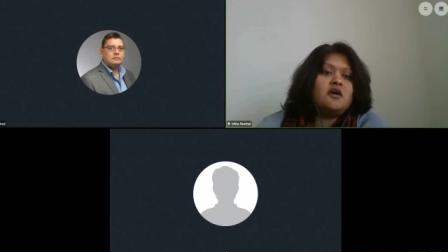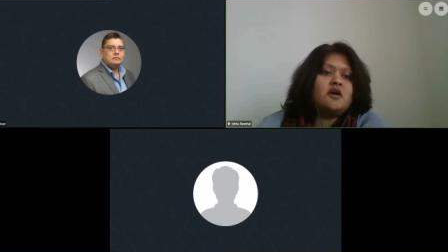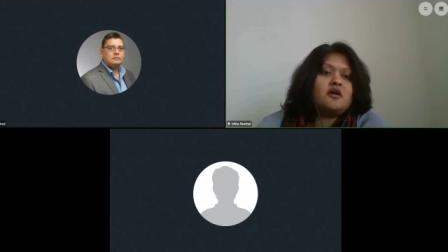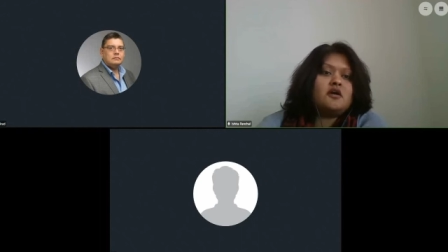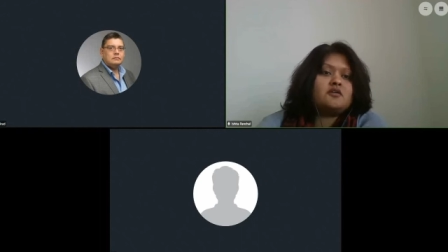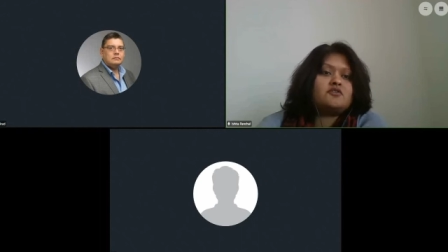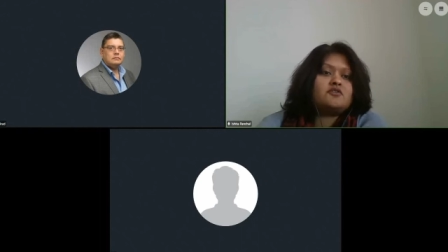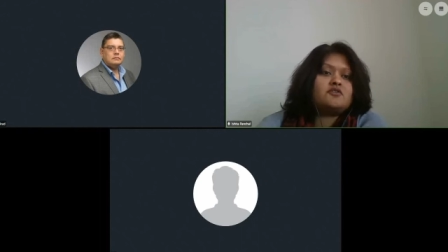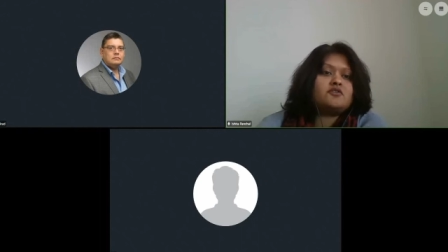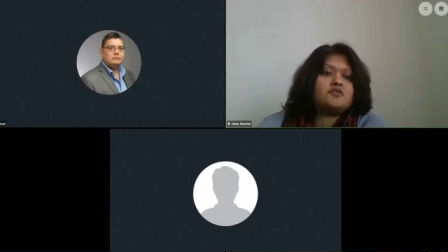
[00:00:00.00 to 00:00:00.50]

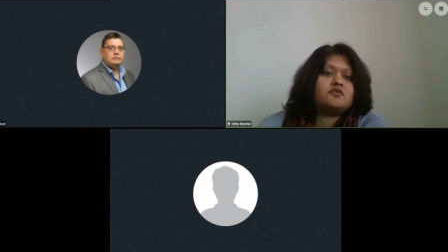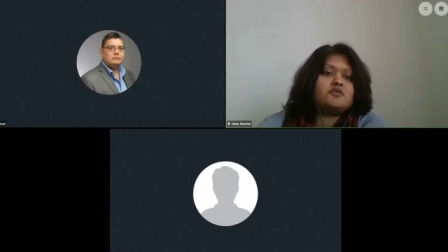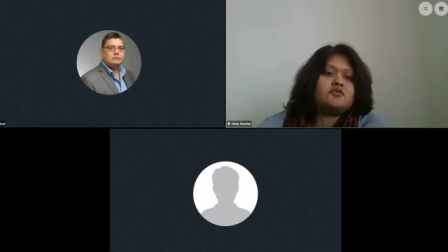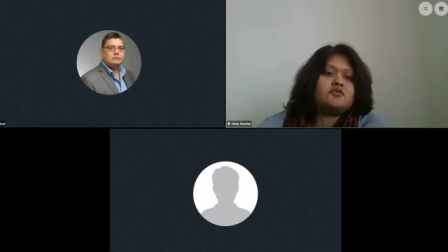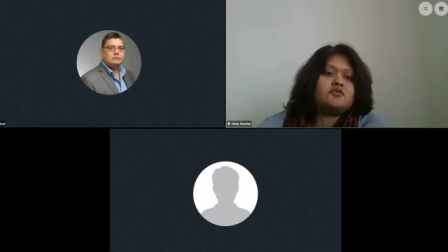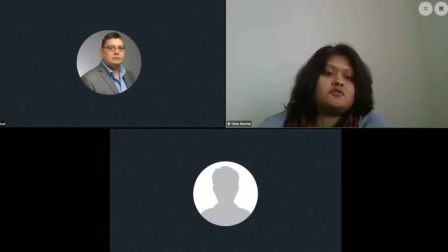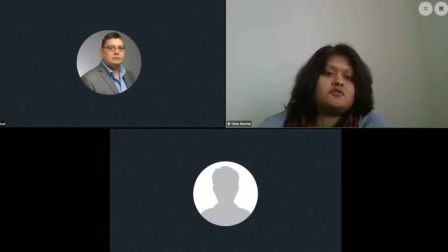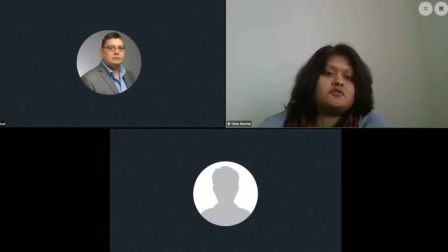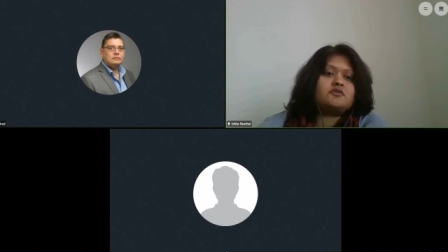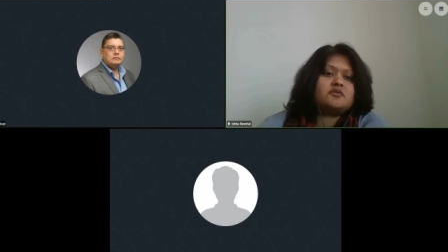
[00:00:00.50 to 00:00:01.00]

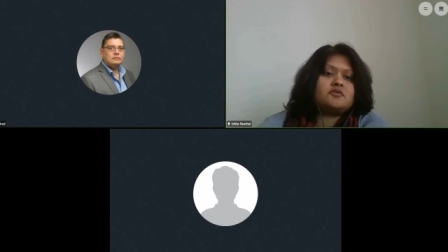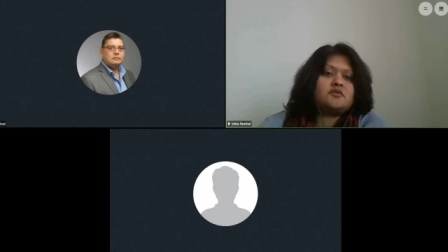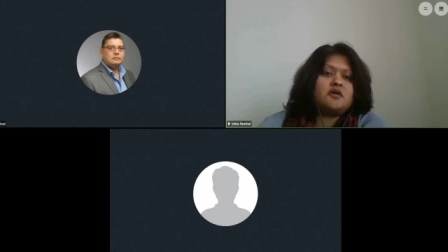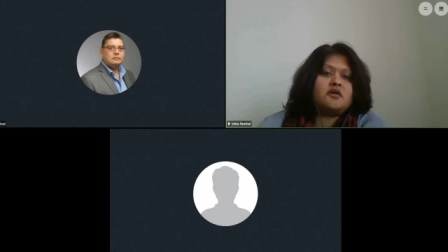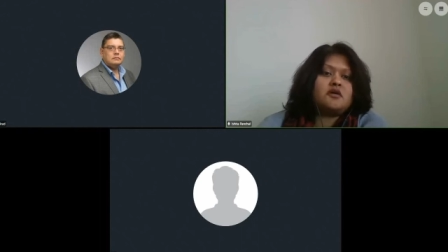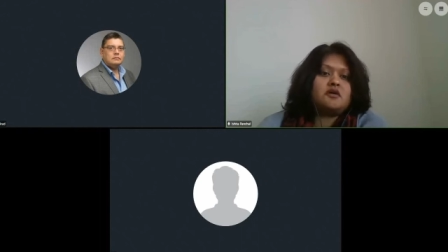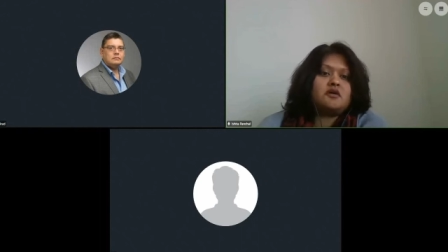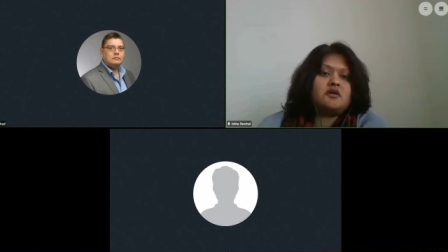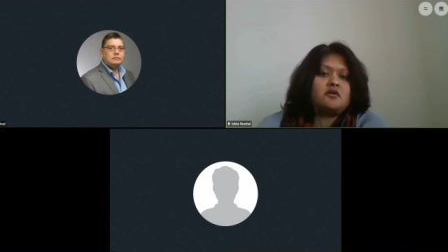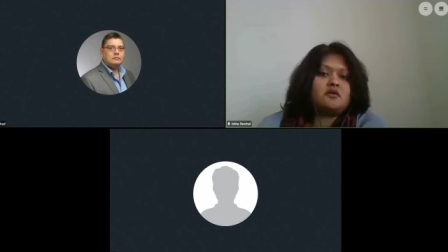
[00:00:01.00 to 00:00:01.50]
under
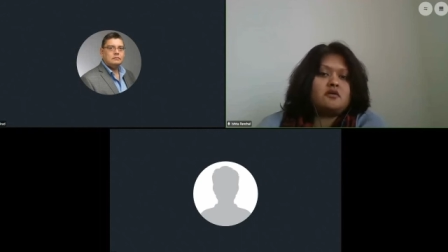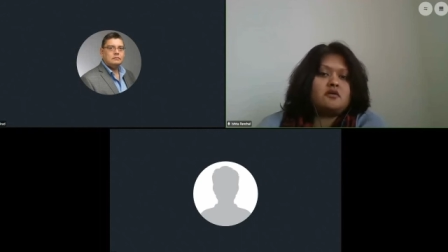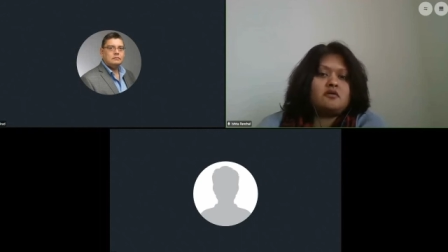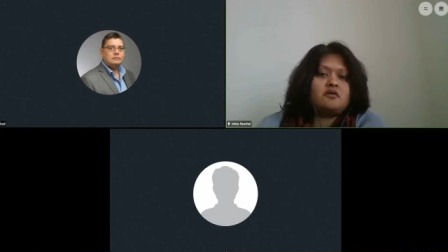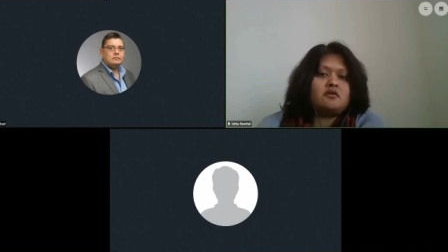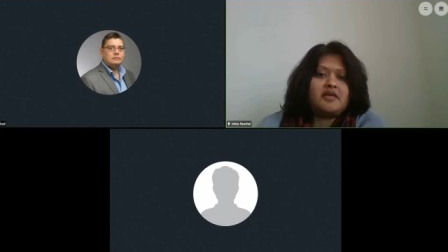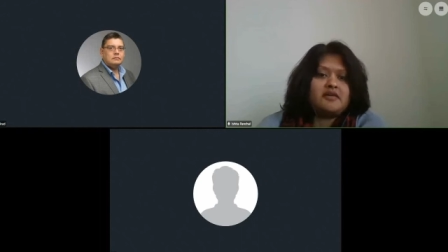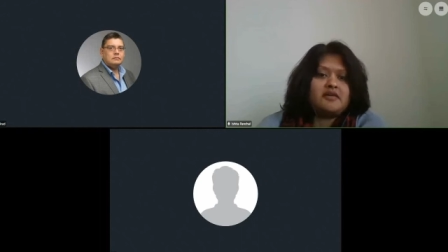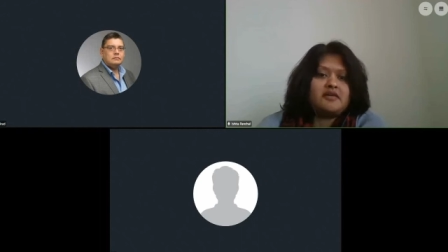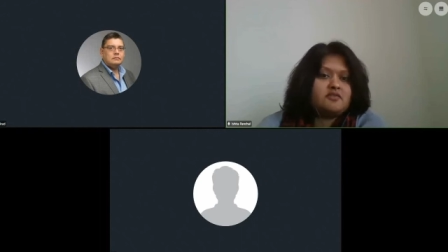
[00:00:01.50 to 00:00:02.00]

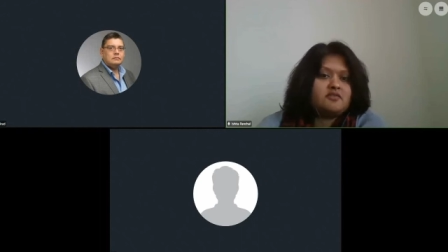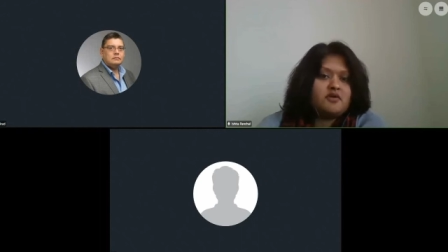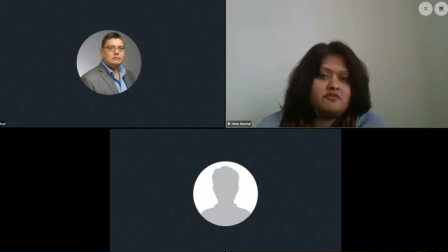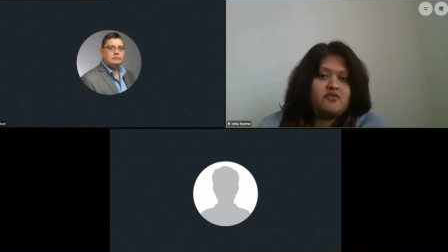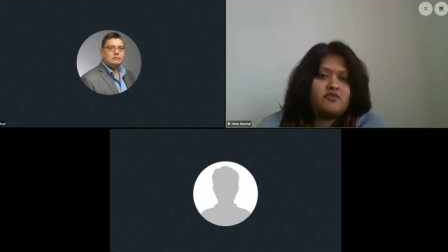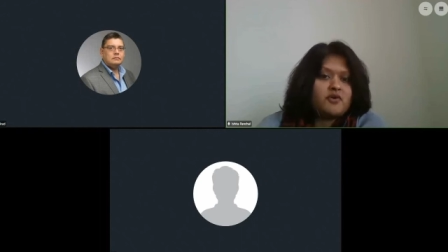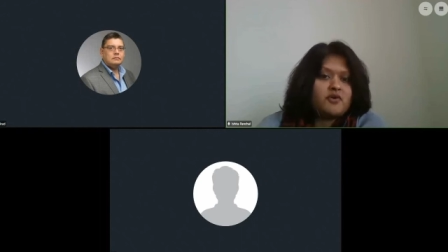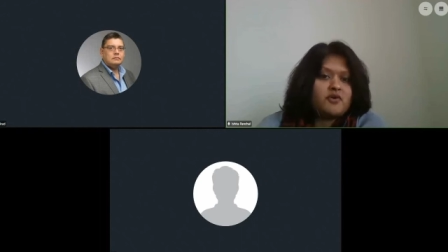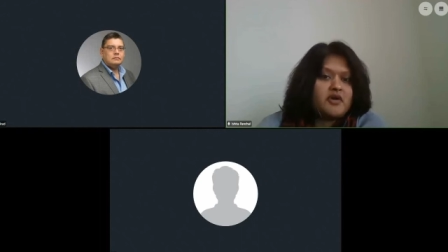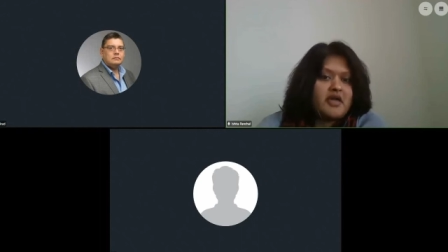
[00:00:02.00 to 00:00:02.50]

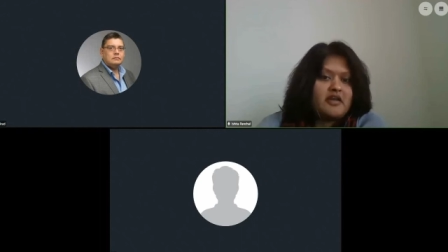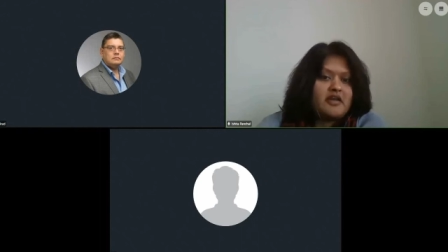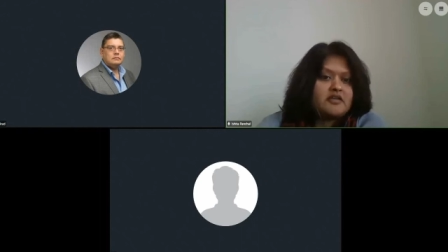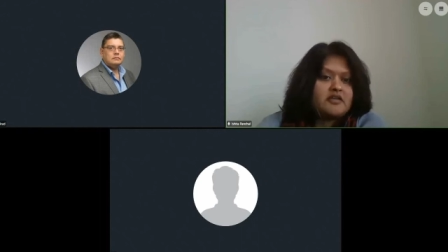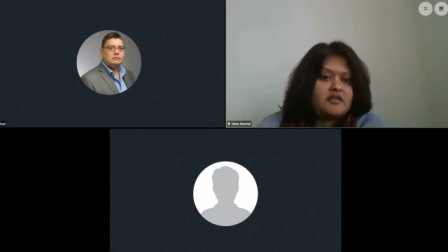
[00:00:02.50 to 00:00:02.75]
for any